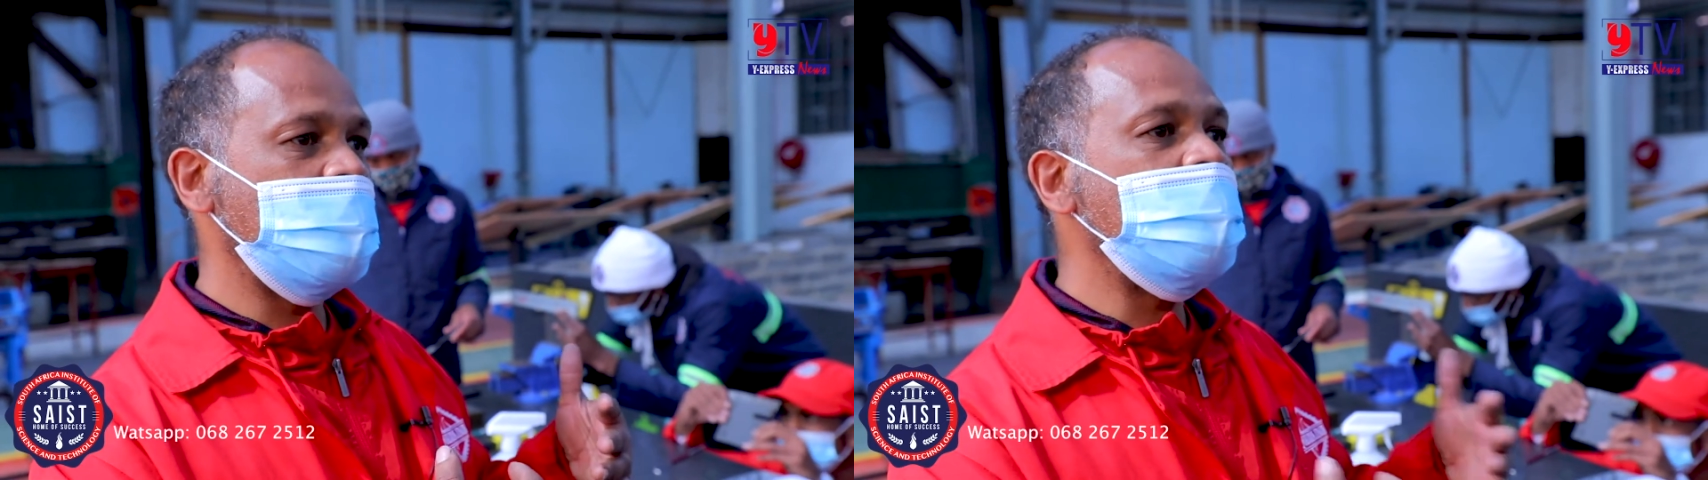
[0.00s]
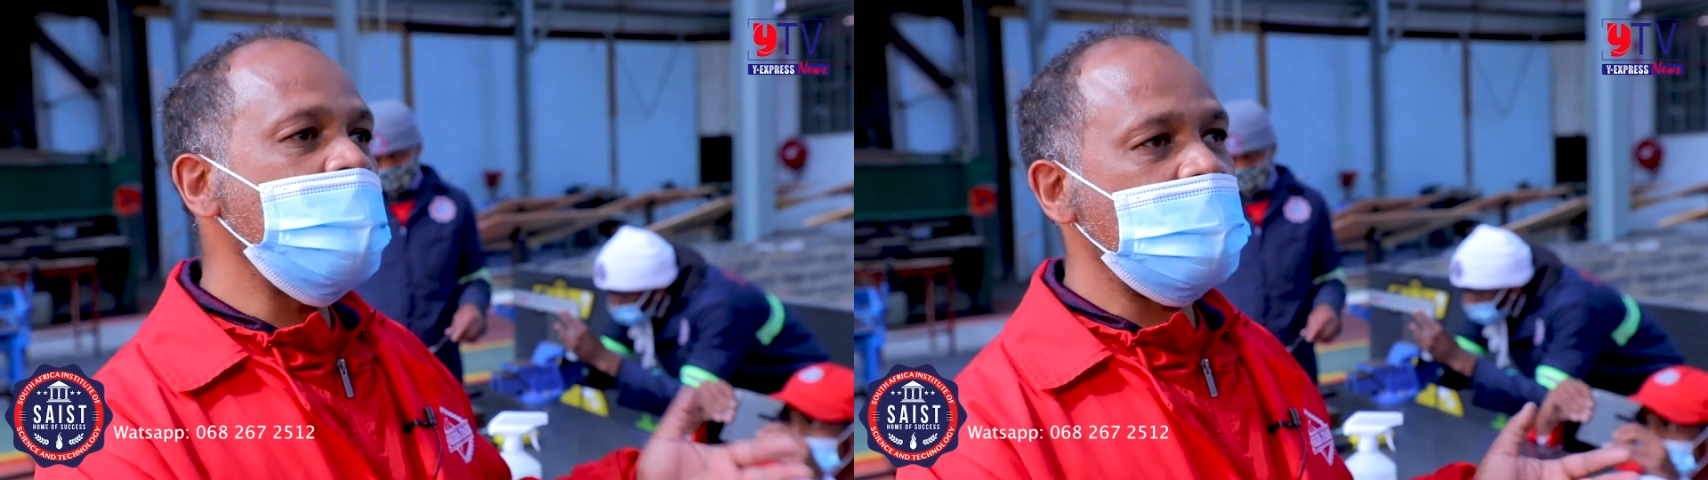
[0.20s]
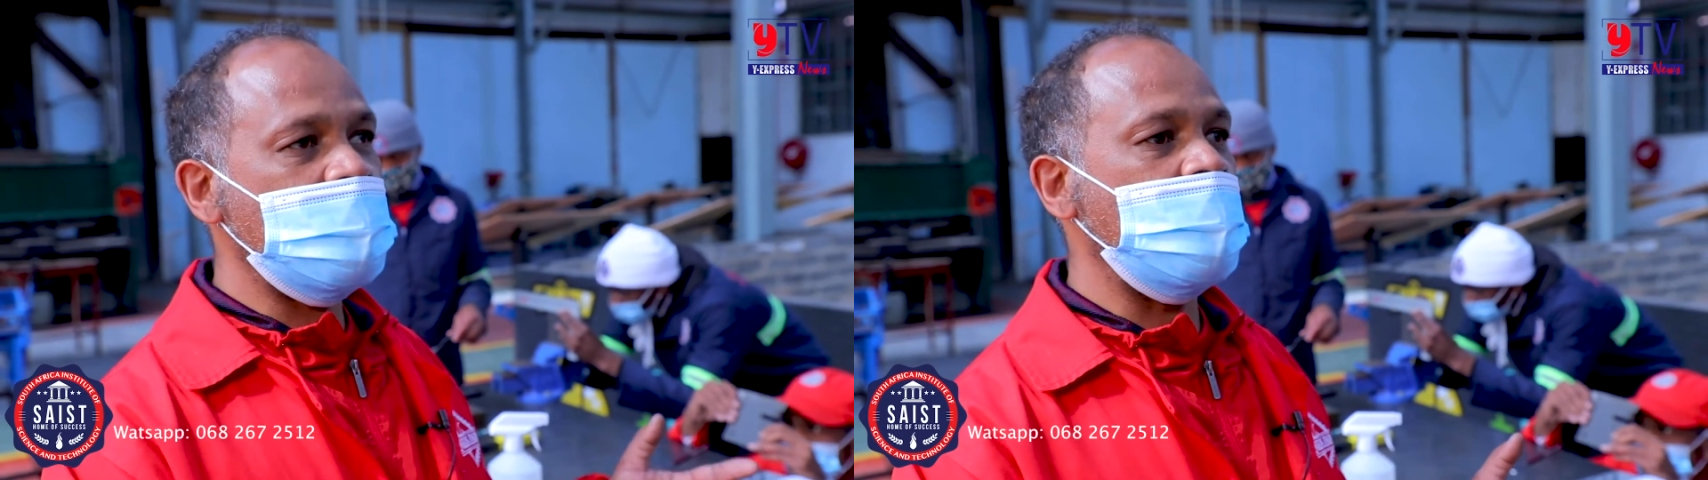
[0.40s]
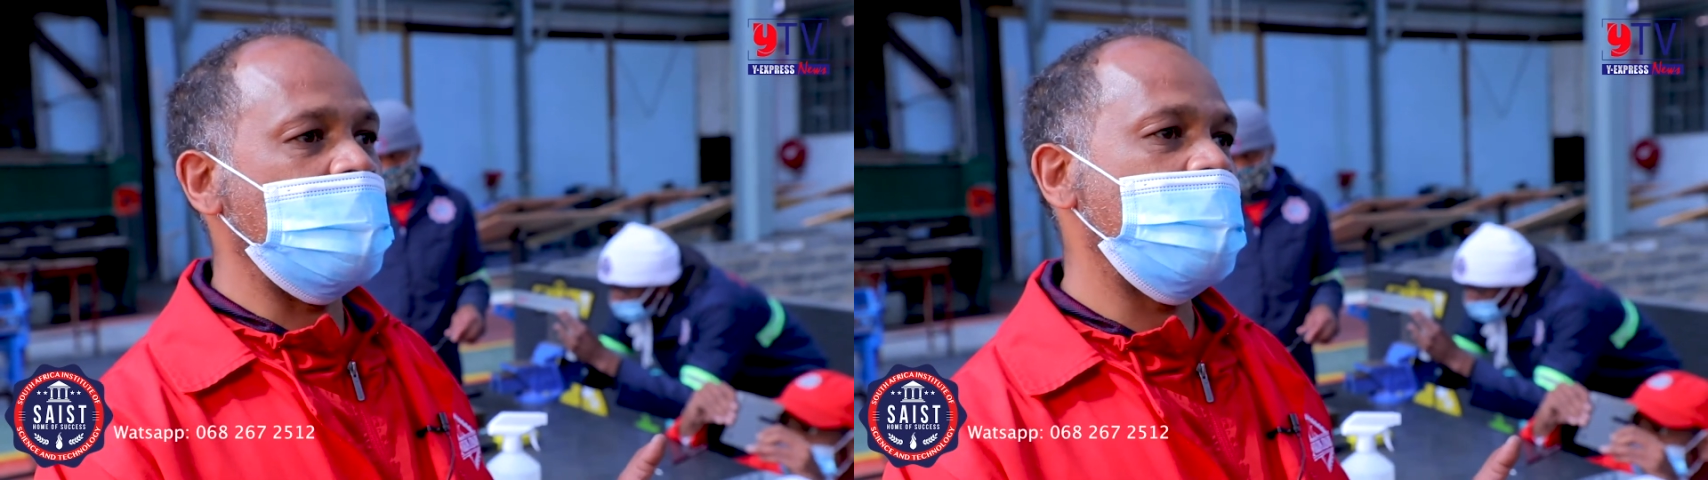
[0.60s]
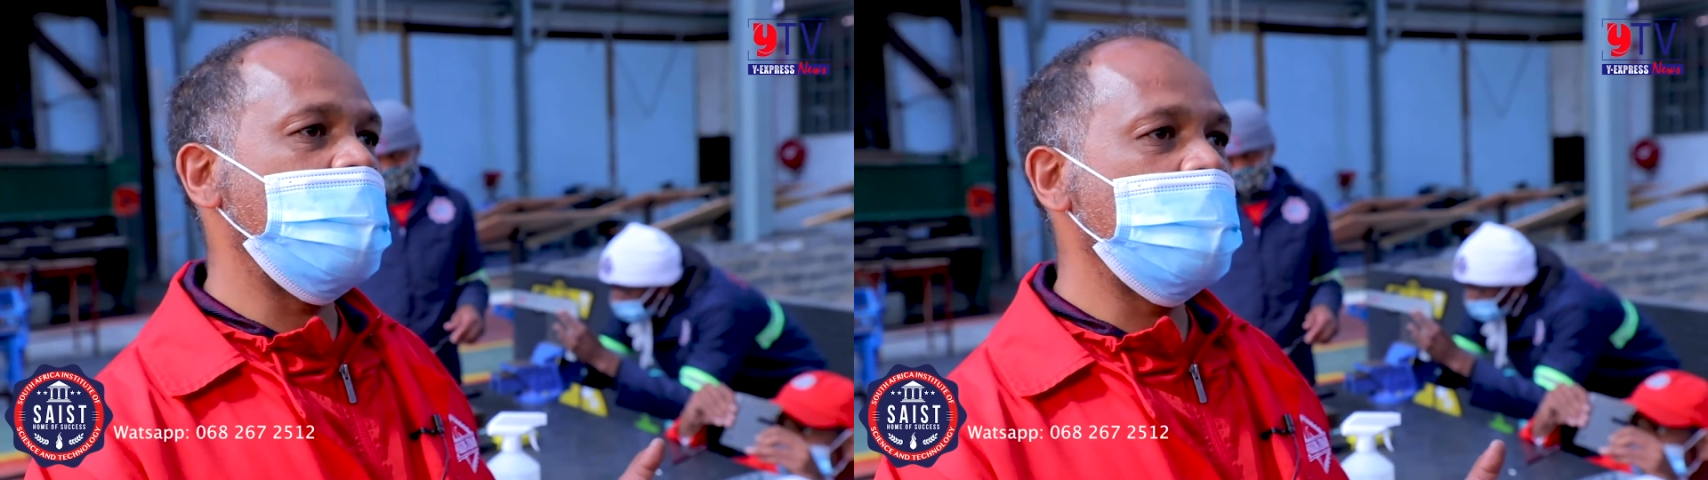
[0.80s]

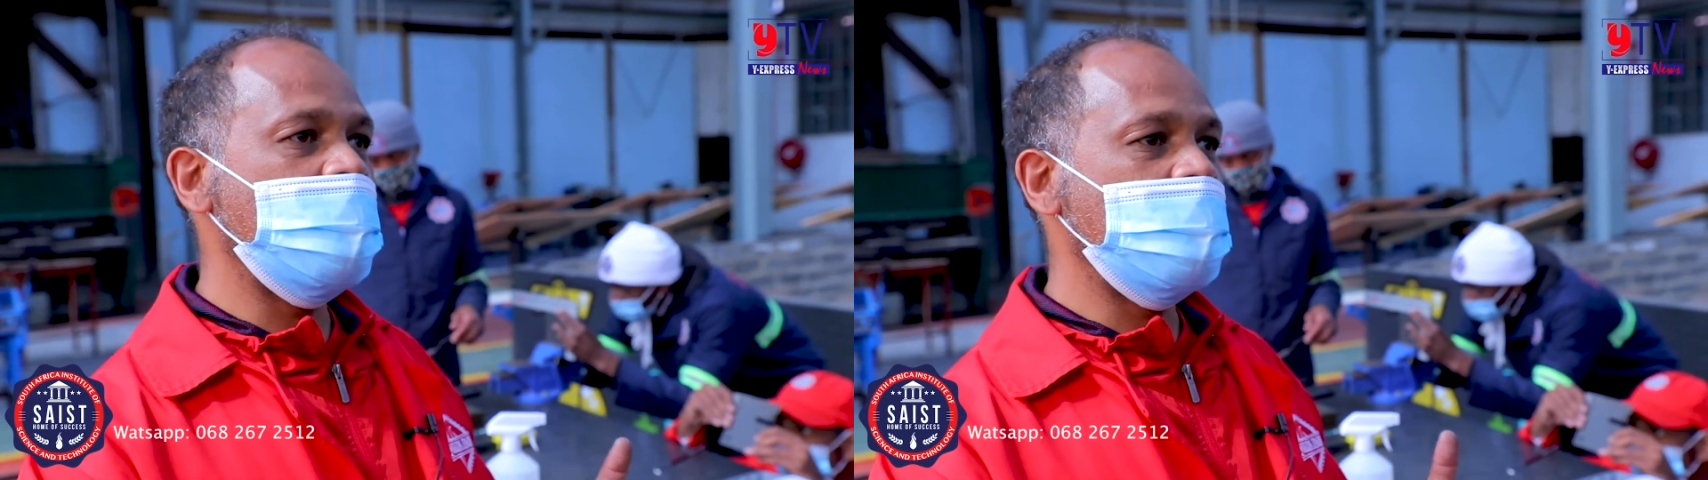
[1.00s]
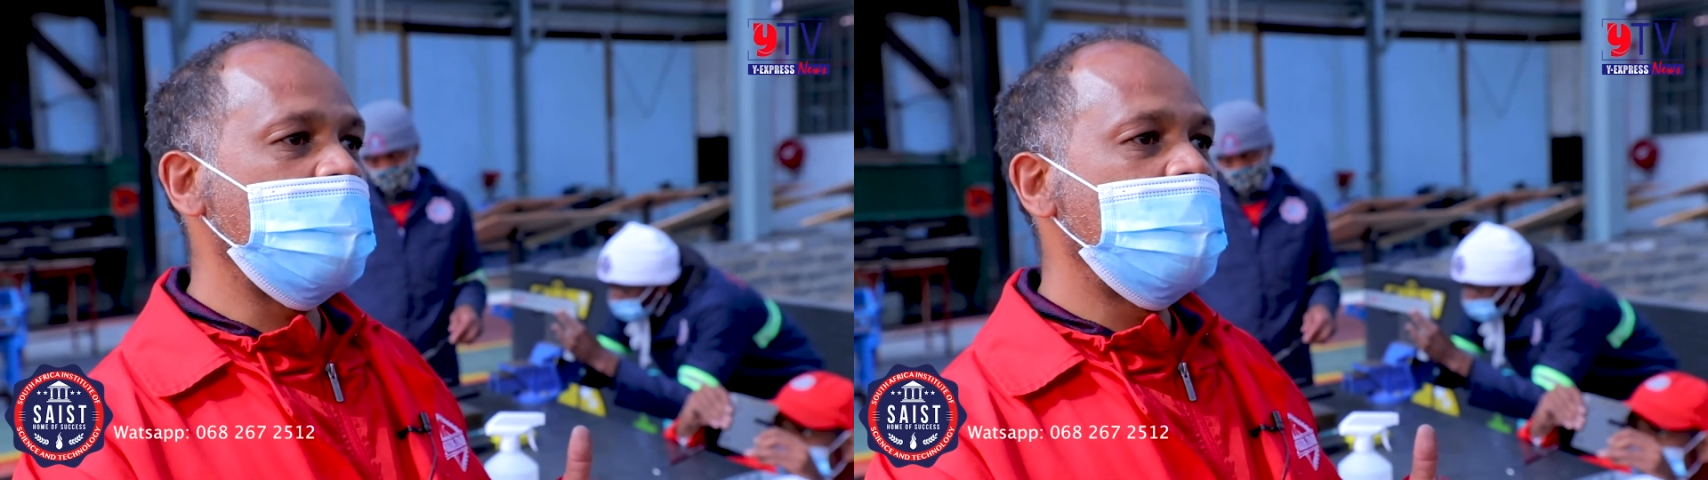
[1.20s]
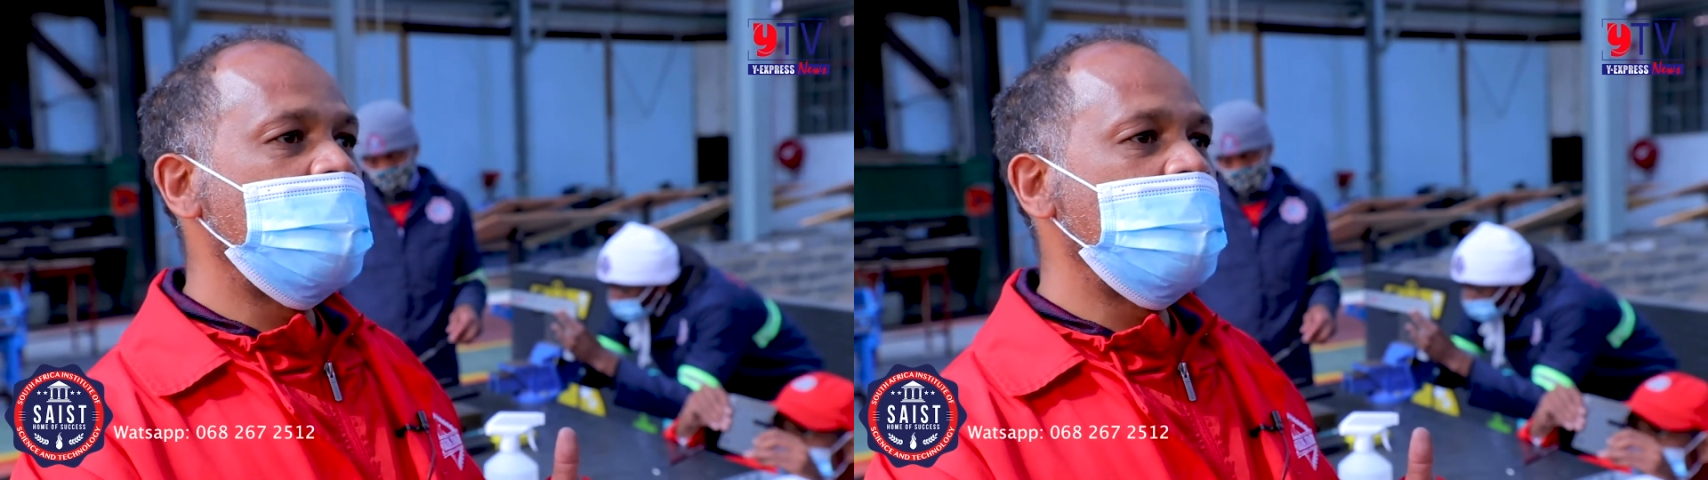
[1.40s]
kickstart. It will